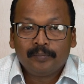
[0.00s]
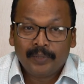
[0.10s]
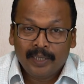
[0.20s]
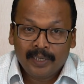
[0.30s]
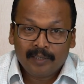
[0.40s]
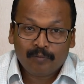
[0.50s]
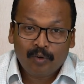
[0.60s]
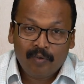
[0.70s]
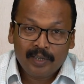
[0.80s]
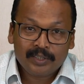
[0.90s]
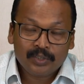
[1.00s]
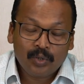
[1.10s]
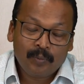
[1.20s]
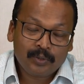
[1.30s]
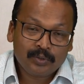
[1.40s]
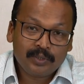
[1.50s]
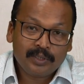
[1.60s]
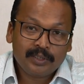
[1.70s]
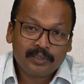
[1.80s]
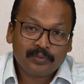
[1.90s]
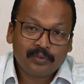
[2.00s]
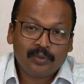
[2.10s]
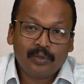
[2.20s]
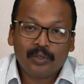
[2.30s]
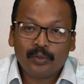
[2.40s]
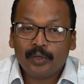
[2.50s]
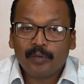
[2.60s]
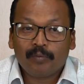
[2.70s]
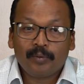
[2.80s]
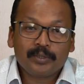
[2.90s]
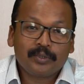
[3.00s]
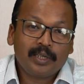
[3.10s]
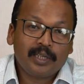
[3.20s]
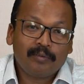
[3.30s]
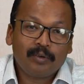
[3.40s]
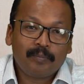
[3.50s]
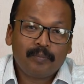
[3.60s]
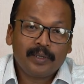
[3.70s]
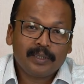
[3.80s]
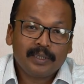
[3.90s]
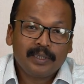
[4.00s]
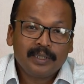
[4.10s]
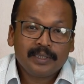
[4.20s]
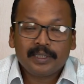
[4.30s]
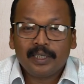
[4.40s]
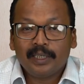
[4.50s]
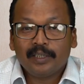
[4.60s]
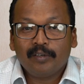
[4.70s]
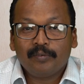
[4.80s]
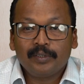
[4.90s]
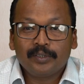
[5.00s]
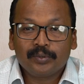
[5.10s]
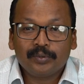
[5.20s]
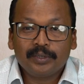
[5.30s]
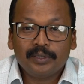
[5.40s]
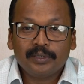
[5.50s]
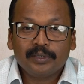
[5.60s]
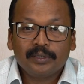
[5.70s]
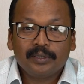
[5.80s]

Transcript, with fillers: PLN provides opportunities for ongoing professional development, sharing of resources